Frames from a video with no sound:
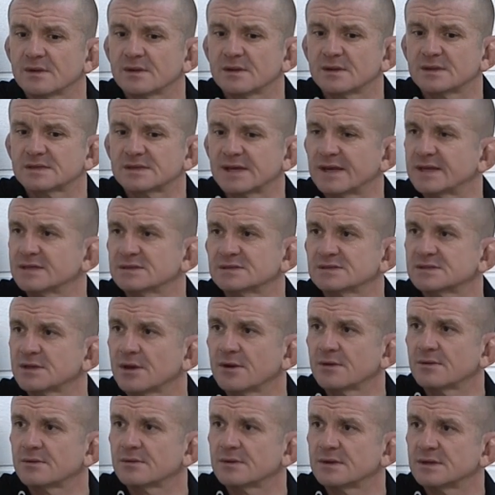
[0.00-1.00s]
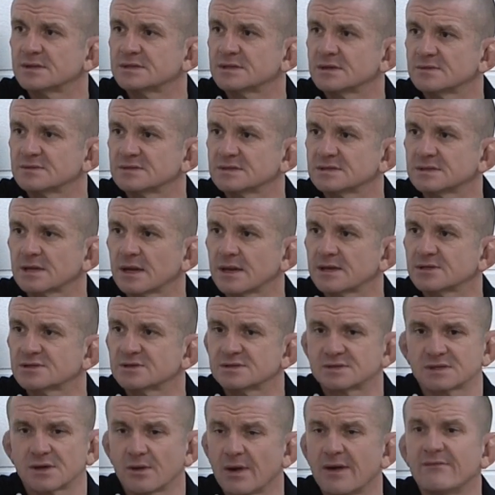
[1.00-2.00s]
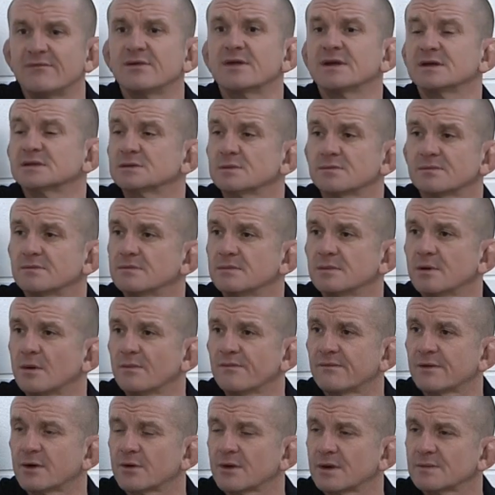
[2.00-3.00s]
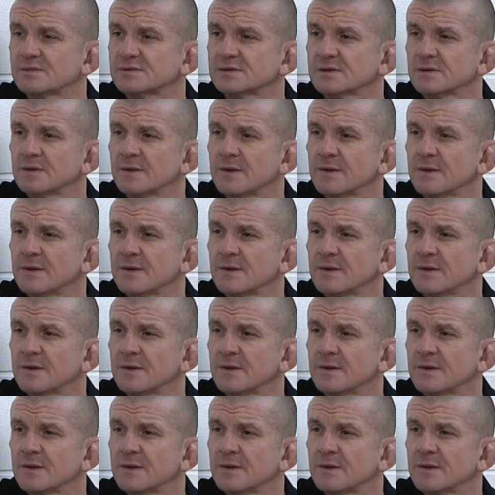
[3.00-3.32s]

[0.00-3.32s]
set in stone in terms of selection. So everything's up for grabs.